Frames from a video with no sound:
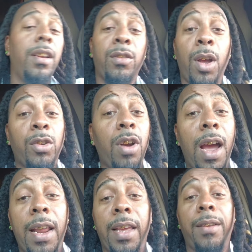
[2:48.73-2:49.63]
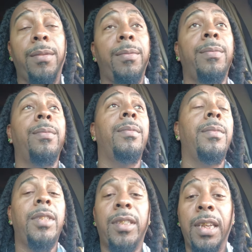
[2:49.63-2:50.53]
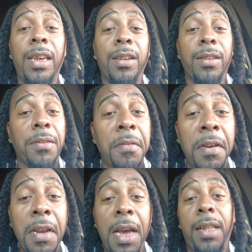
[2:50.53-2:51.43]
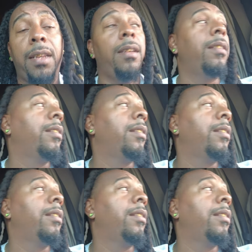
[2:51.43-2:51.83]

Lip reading: So I try that. Still nothing.